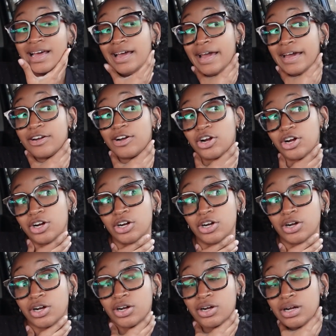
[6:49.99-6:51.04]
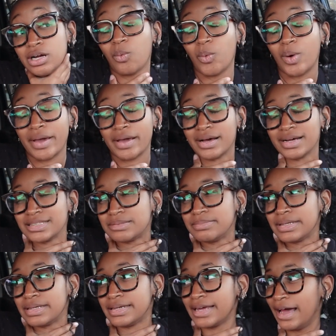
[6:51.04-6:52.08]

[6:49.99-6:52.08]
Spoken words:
and her white husband